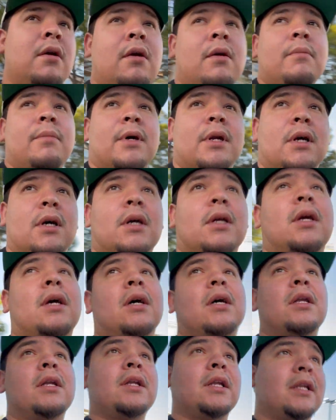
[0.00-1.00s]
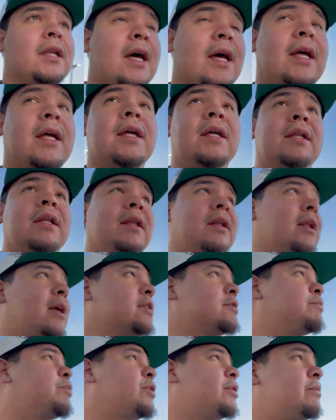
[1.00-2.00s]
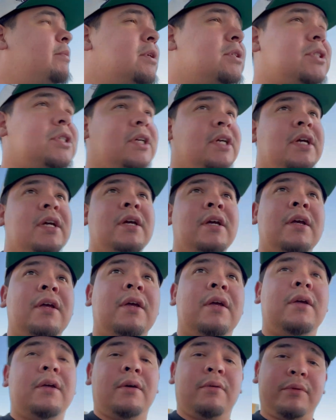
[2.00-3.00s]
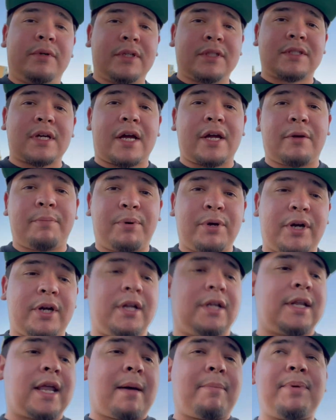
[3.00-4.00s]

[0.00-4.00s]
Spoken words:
But yeah, other than that, that's pretty much it. We just out here putting in that